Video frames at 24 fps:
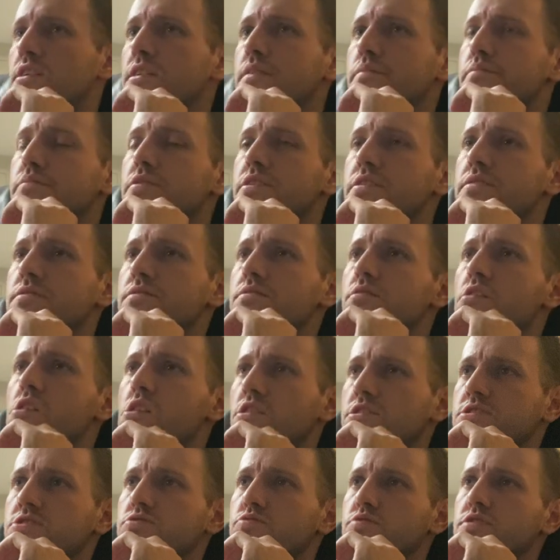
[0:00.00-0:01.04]
But
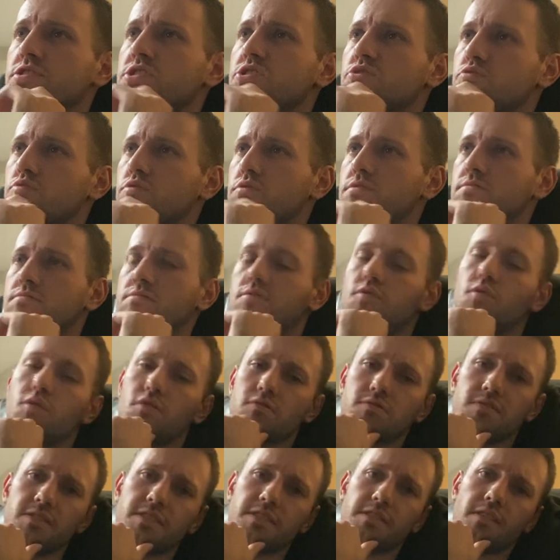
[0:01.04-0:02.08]
long story short,
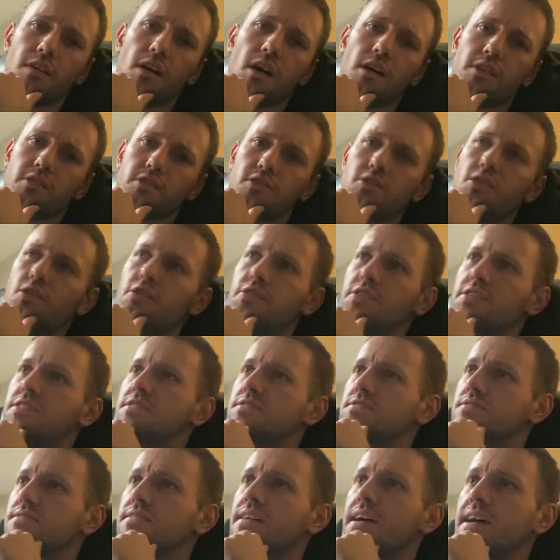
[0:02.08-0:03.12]
Cortland honor called
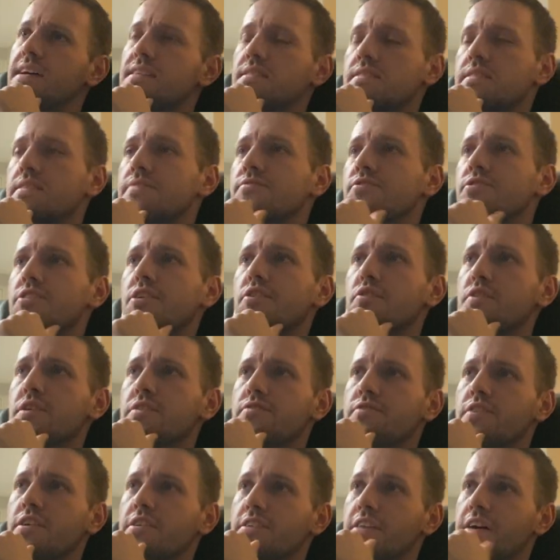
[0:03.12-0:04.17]
his net, even though he
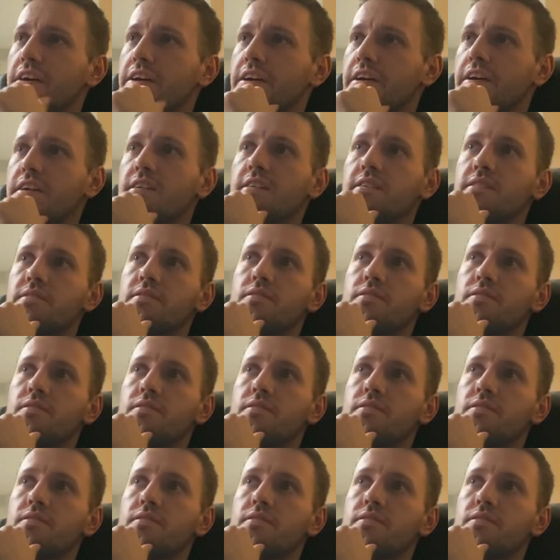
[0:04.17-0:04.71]
felt like